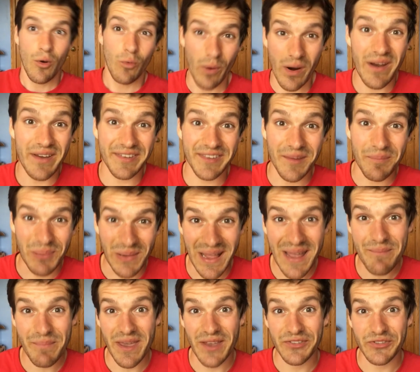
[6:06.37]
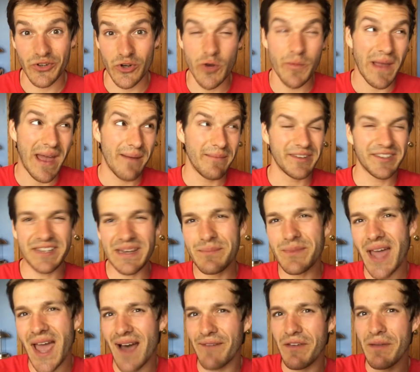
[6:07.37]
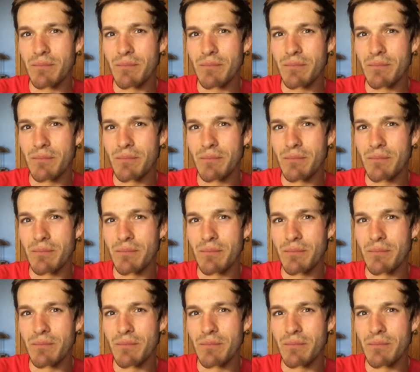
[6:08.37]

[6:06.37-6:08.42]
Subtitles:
Whereas the plant-based group seemed to have a